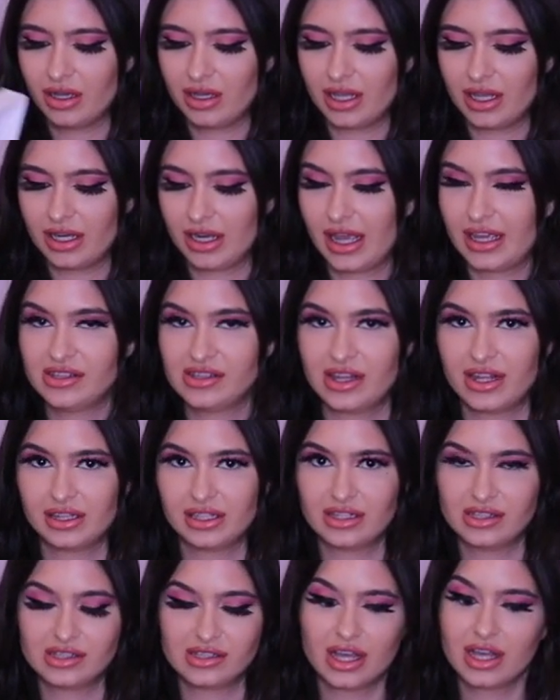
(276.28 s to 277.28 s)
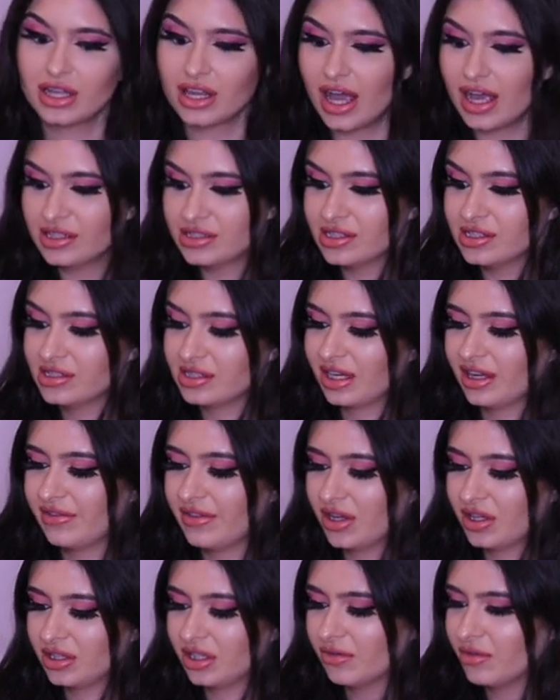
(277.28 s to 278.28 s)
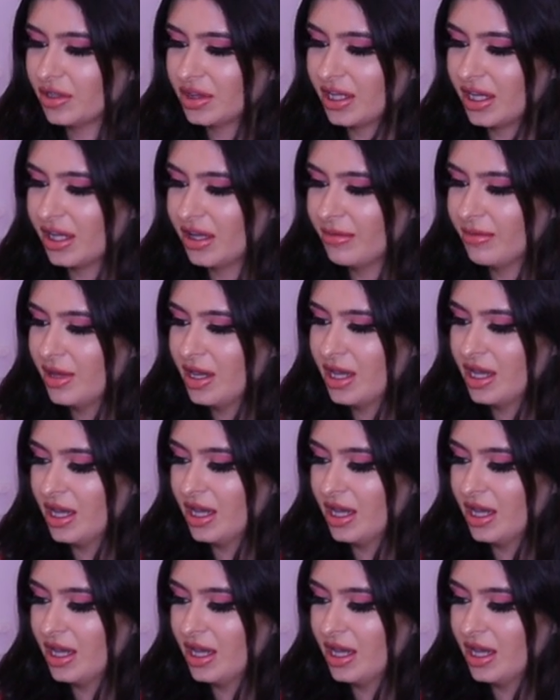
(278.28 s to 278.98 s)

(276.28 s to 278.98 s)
and I seen these sunglasses and I fell in love with them